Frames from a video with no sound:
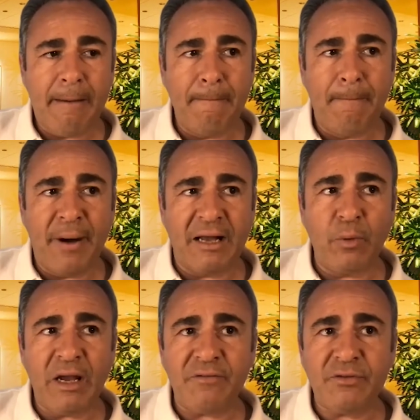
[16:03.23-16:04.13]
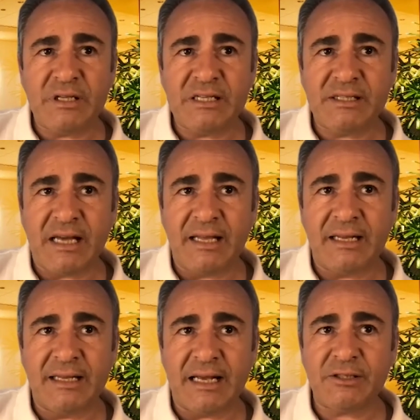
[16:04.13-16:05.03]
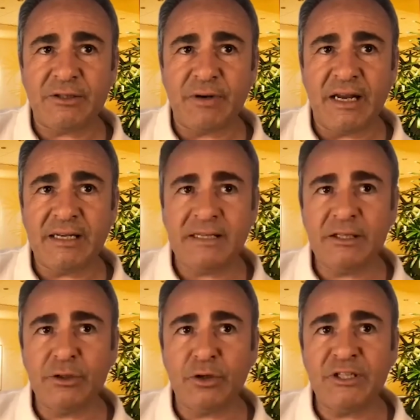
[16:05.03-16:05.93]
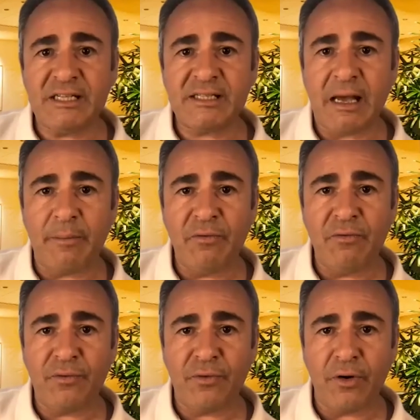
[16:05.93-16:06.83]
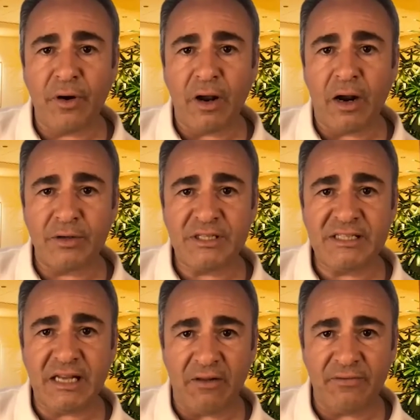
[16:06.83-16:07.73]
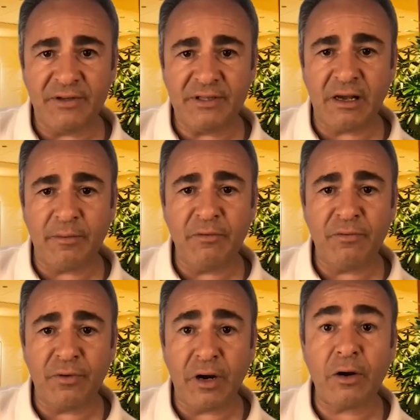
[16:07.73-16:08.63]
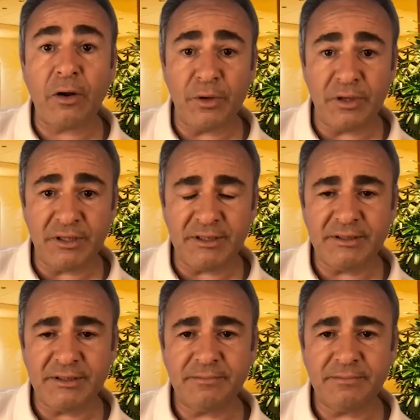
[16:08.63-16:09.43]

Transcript: But we have to understand that that stress is not just coming from ourselves, it's coming from our communities.